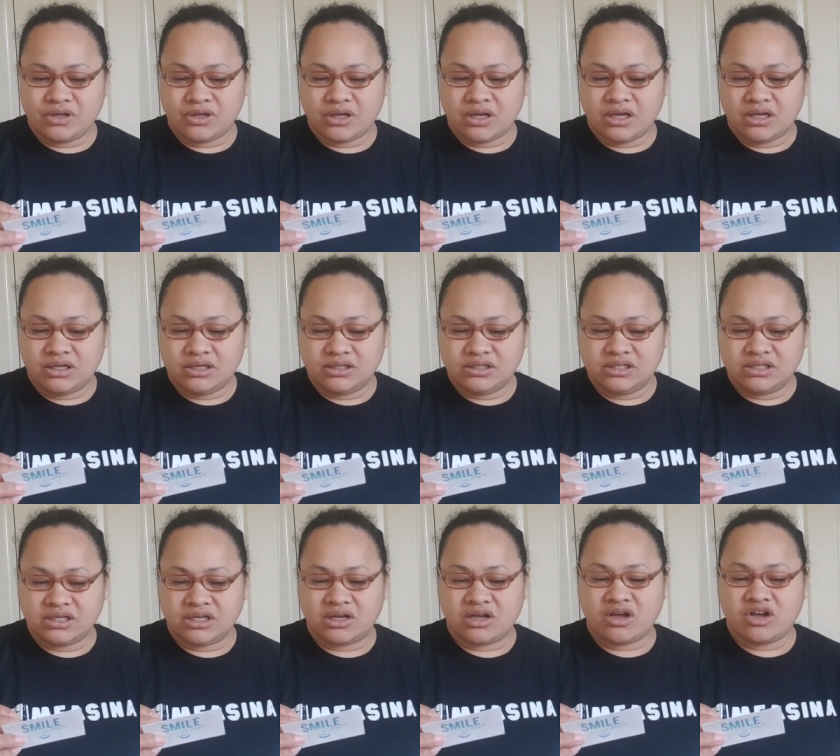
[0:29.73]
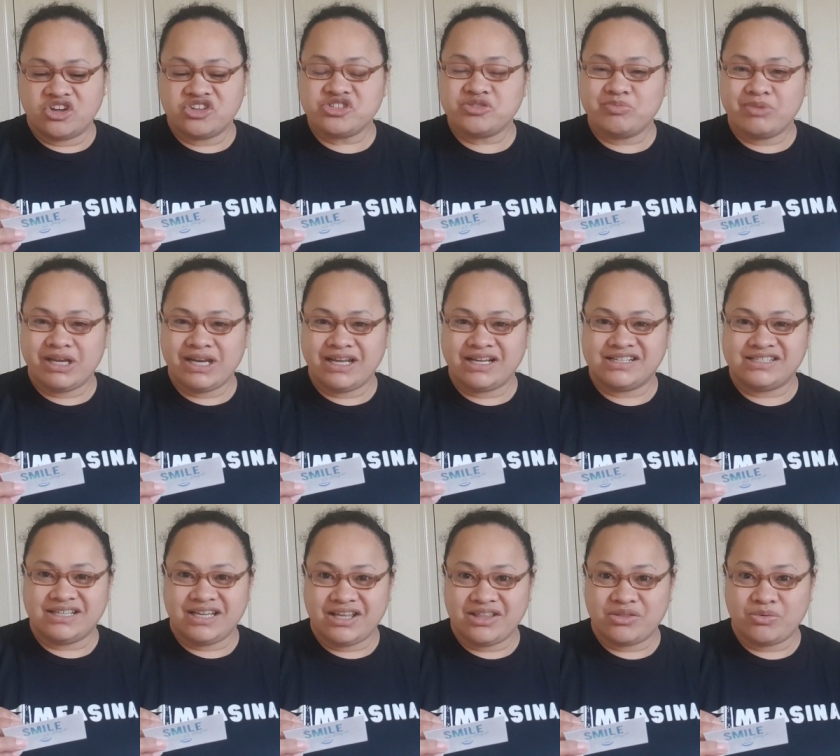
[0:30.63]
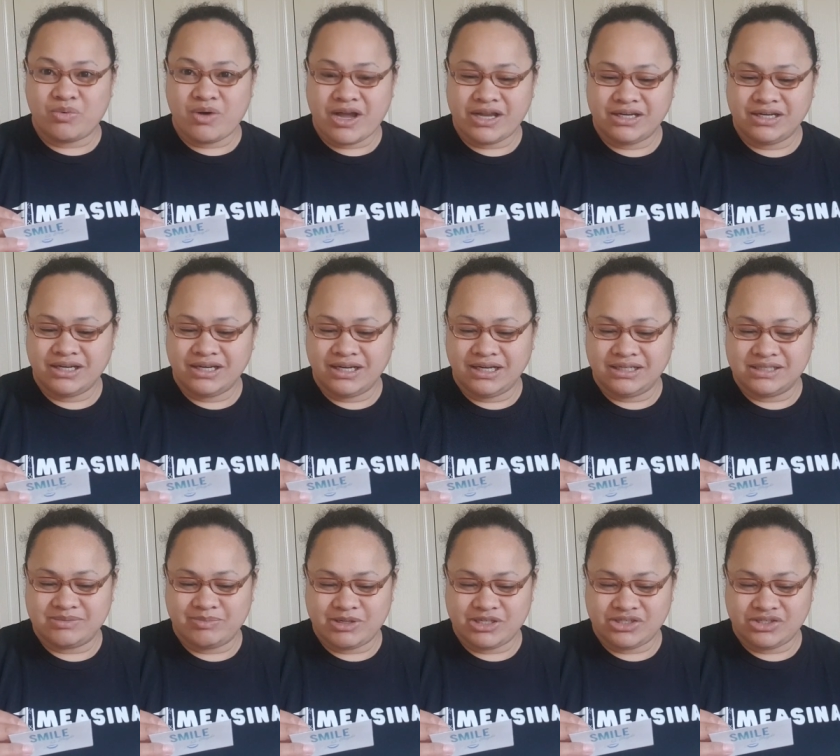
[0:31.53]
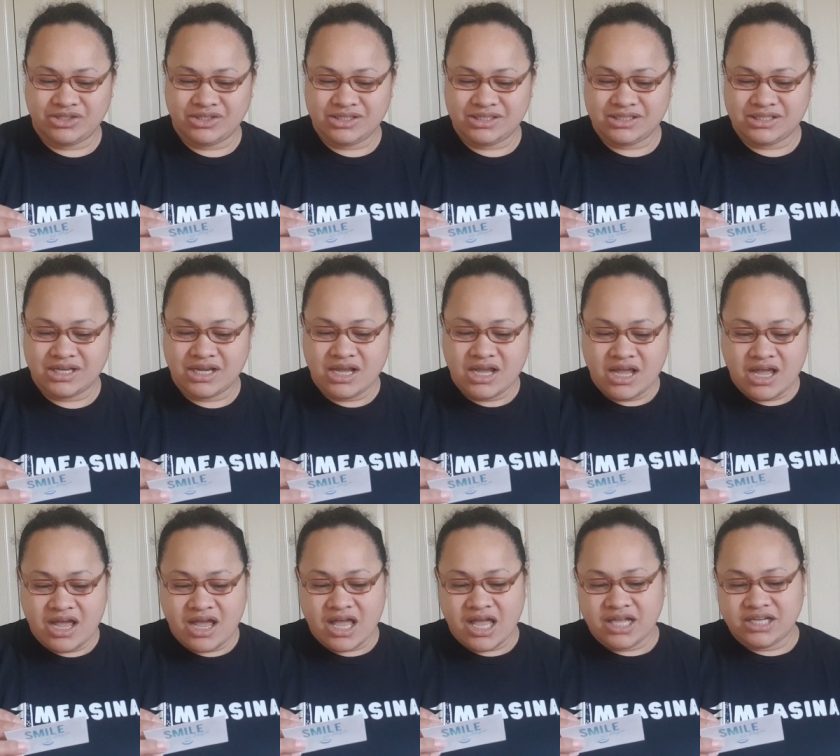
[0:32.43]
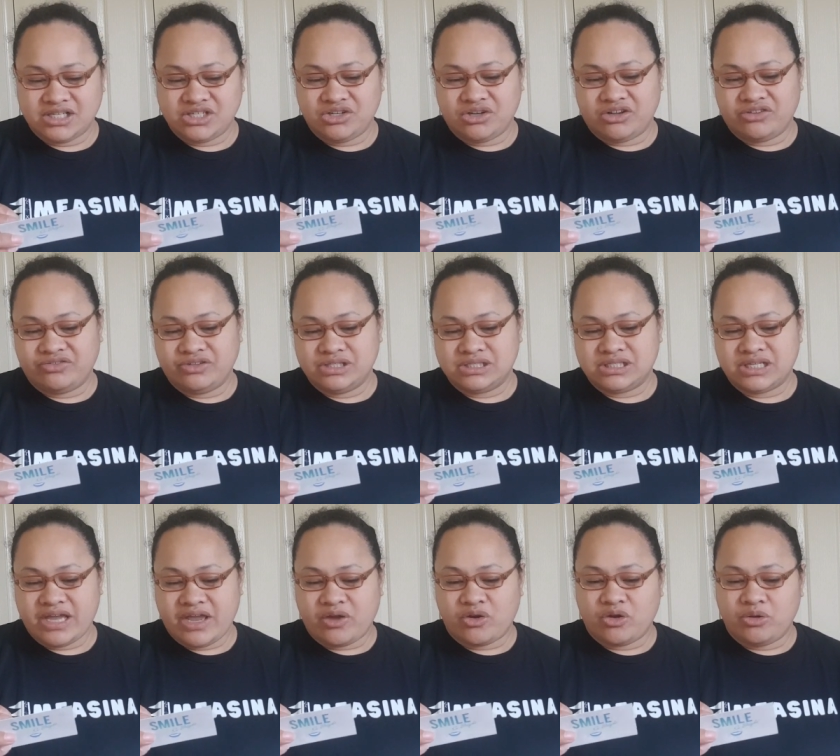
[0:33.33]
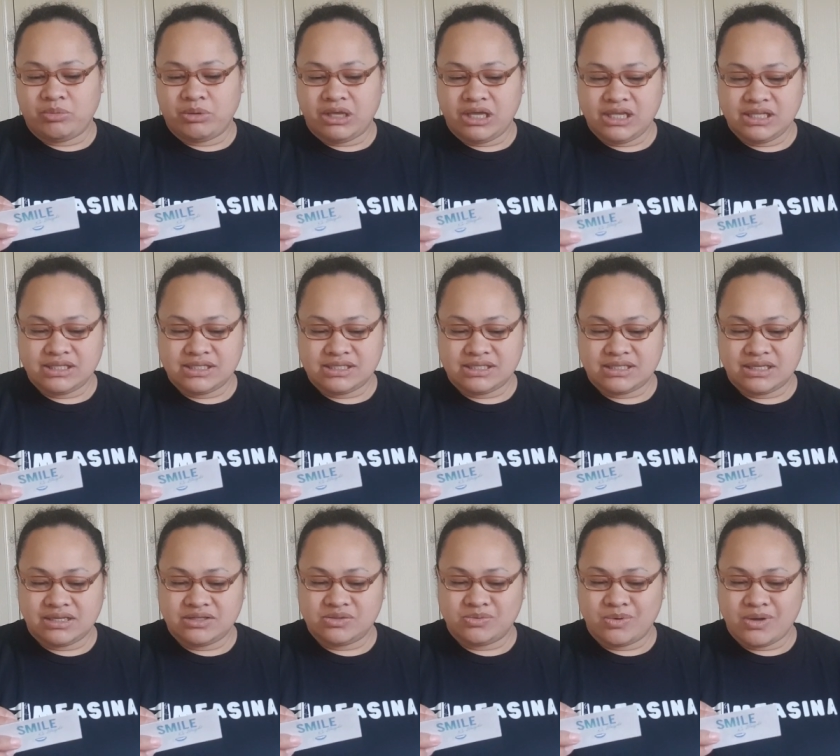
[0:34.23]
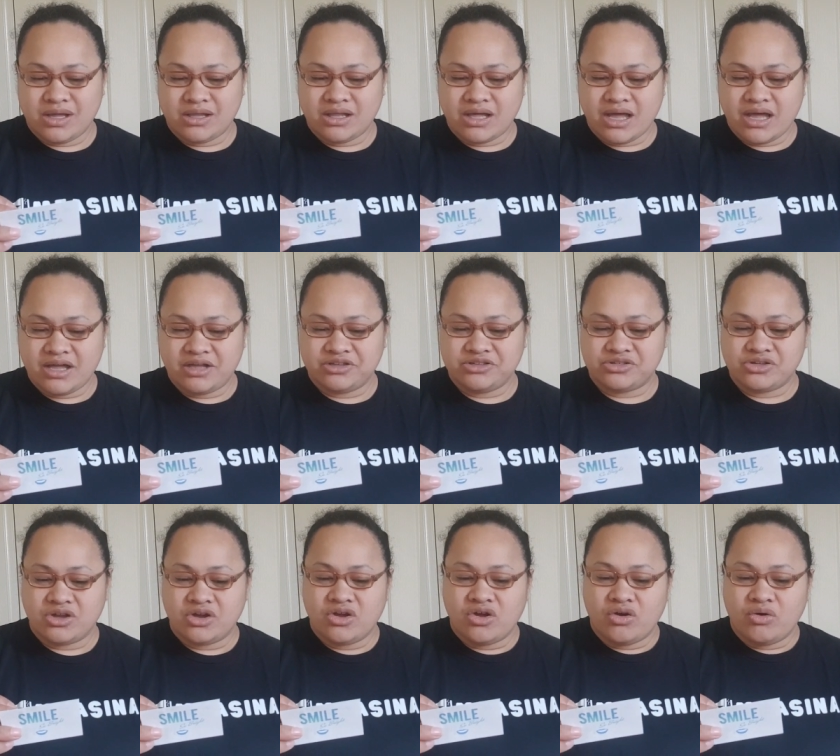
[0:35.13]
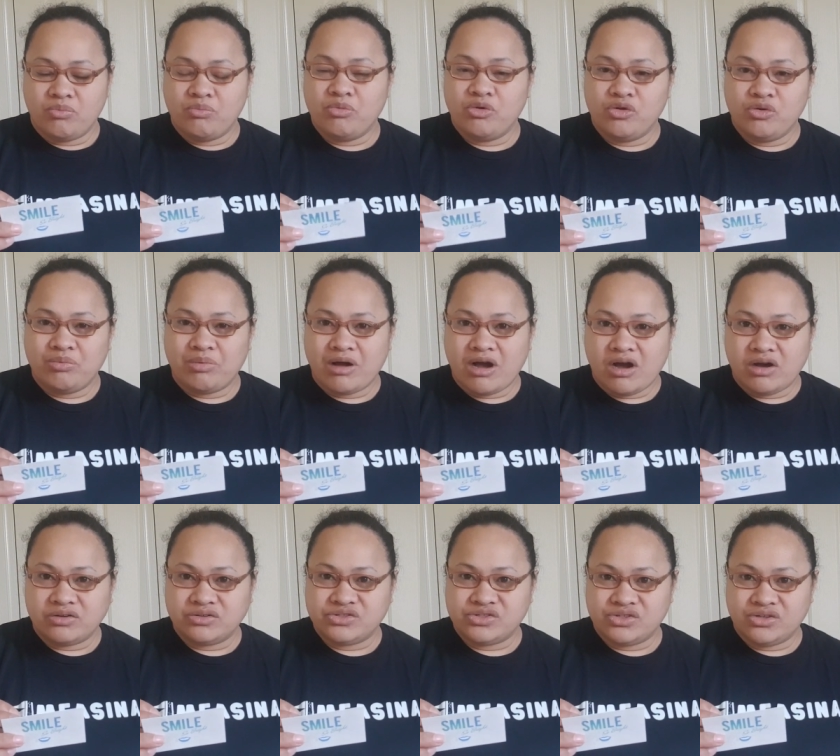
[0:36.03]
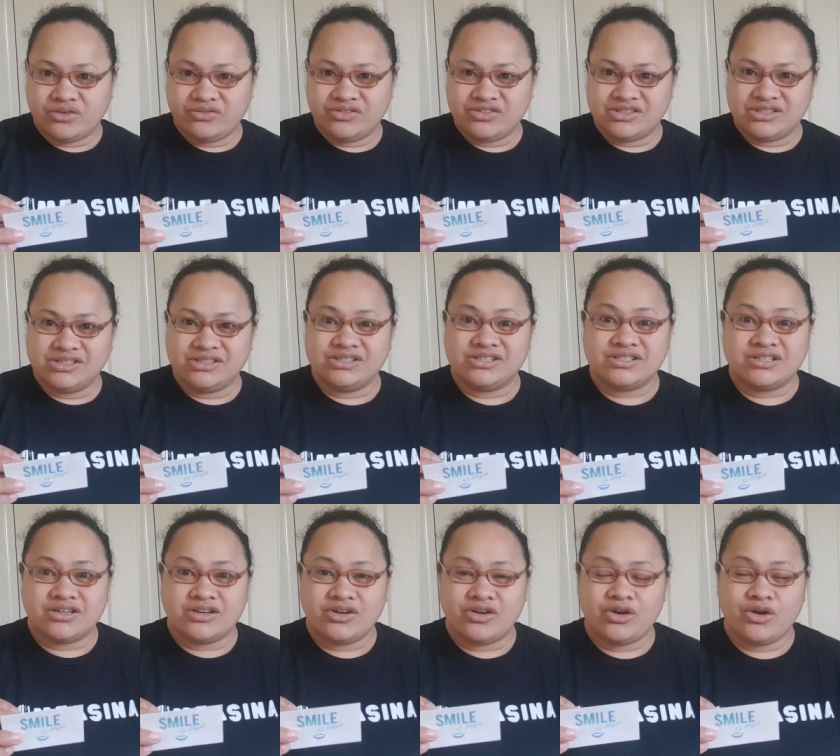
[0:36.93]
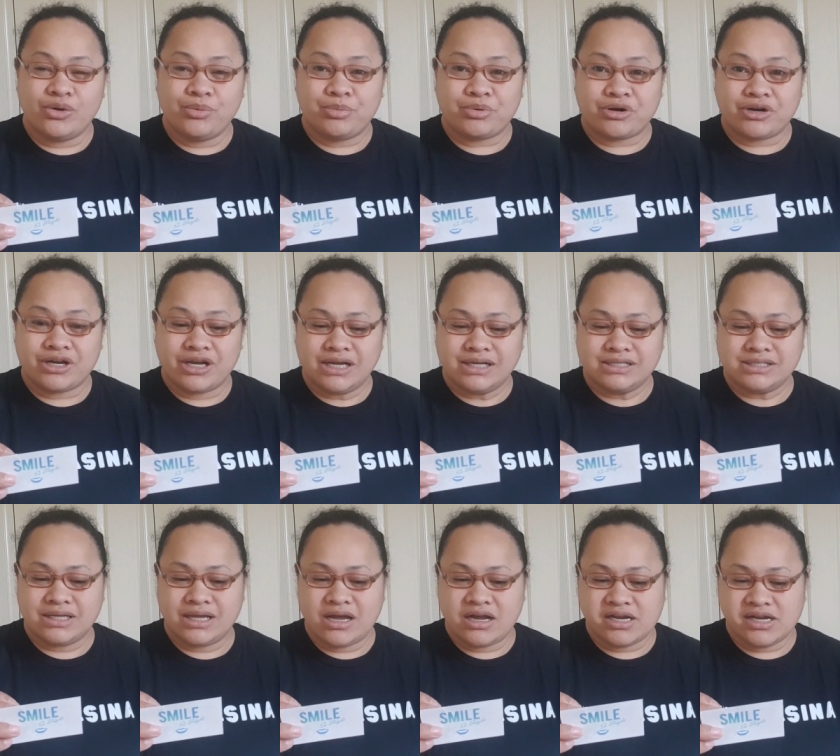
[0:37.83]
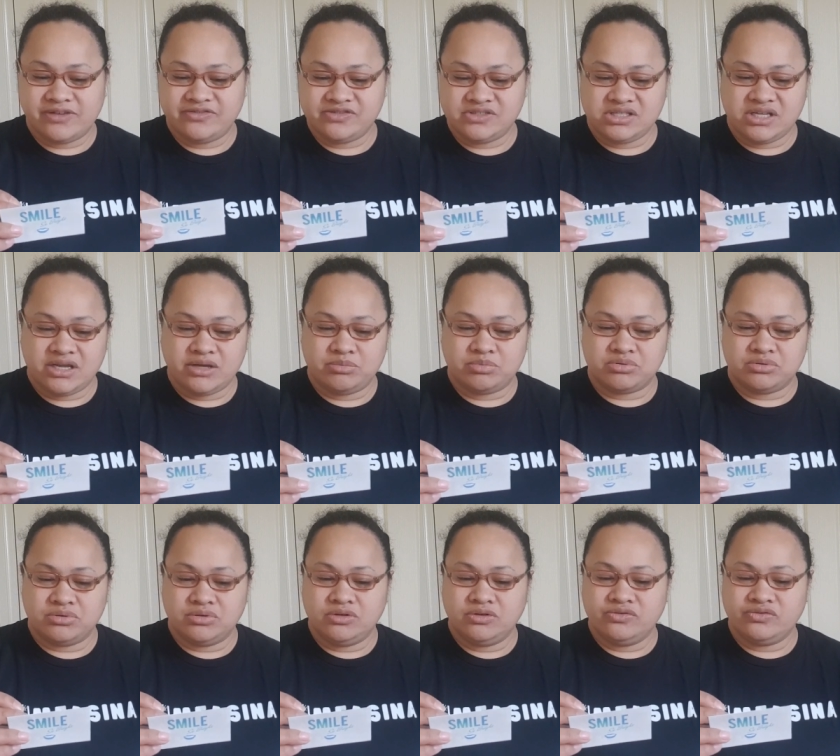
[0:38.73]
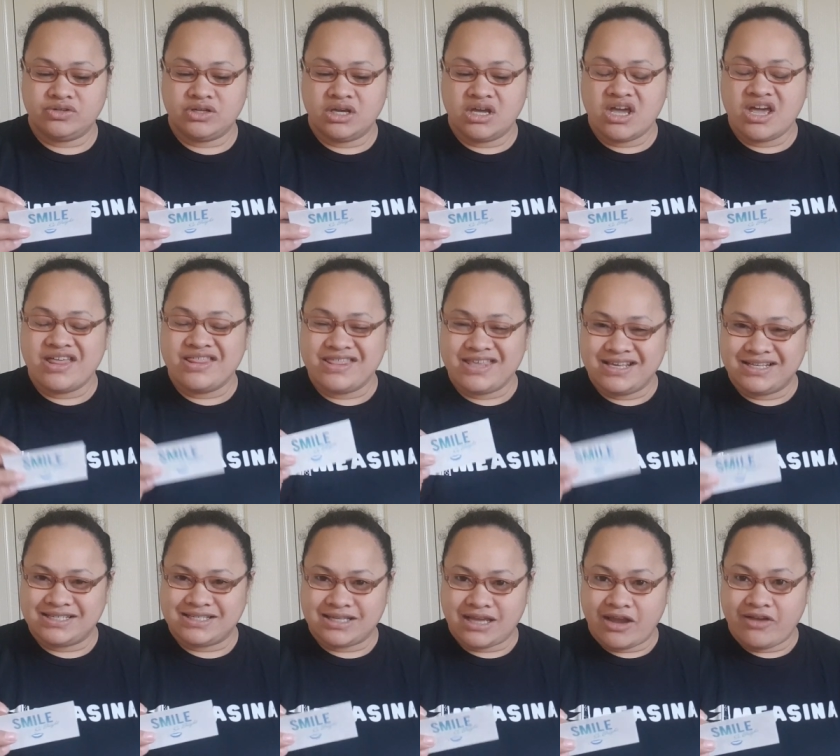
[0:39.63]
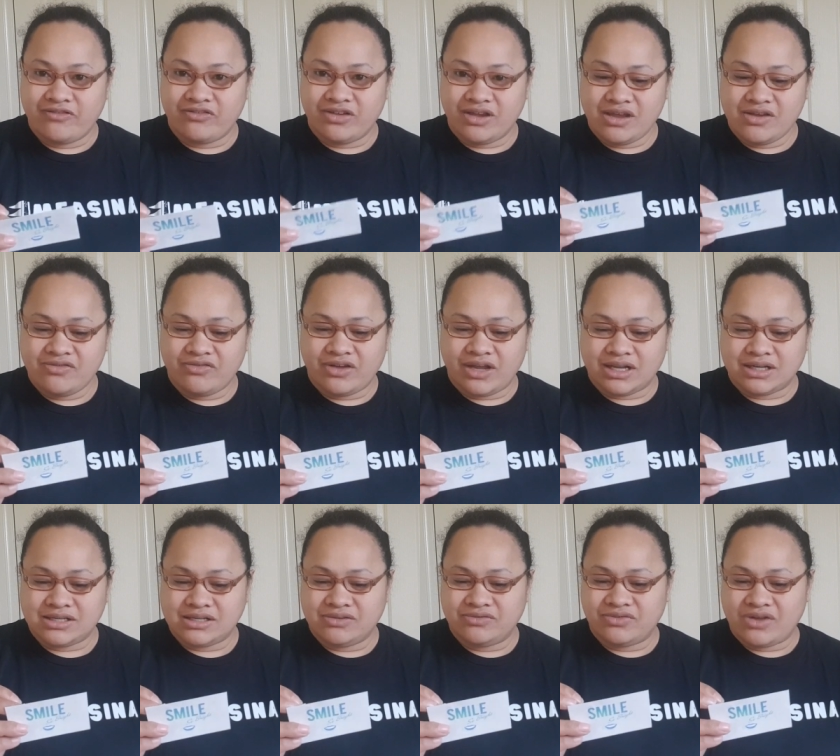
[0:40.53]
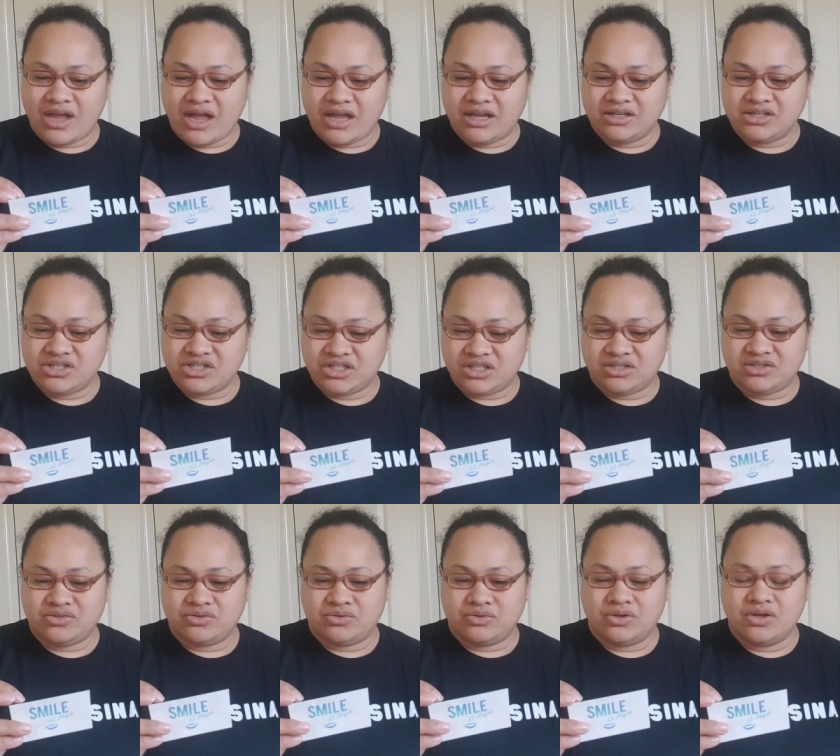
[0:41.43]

a cosmetic teeth whitening specialist, and she offers take-home kits as well as mobile services. Her products are FDA approved, they're safe, effective, and gentle.